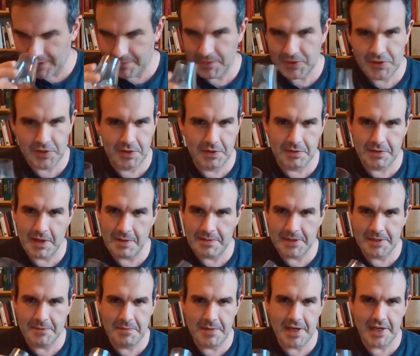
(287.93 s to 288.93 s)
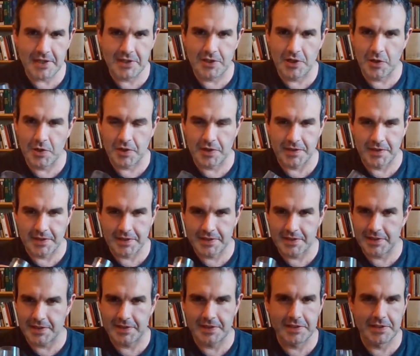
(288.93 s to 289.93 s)
So the main note on
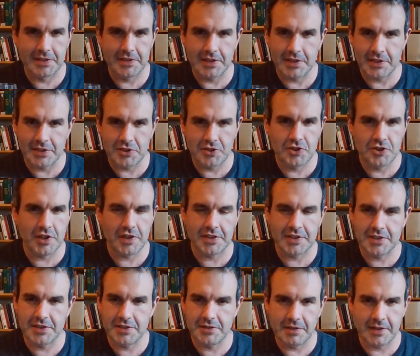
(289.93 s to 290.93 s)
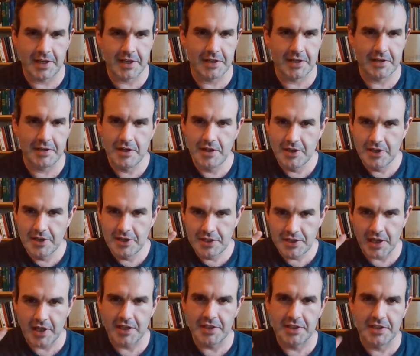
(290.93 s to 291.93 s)
this is just like
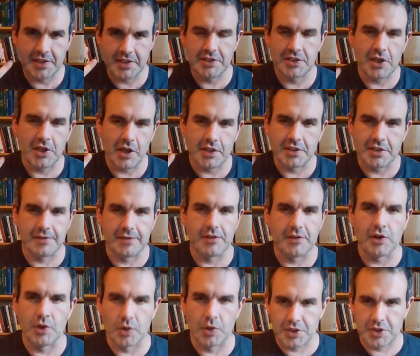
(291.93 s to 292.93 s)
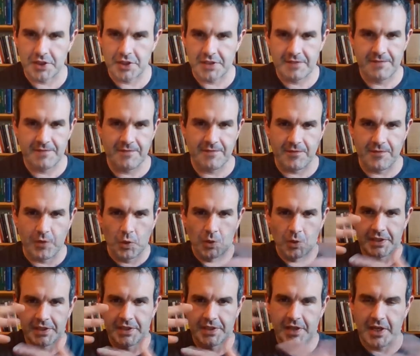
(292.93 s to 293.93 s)
tons and tons of oak just
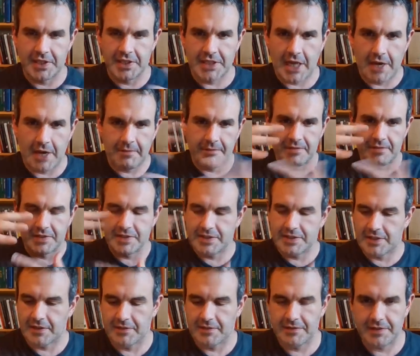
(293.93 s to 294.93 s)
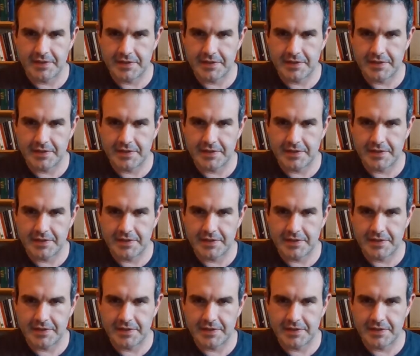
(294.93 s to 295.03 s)
folded on top of itself.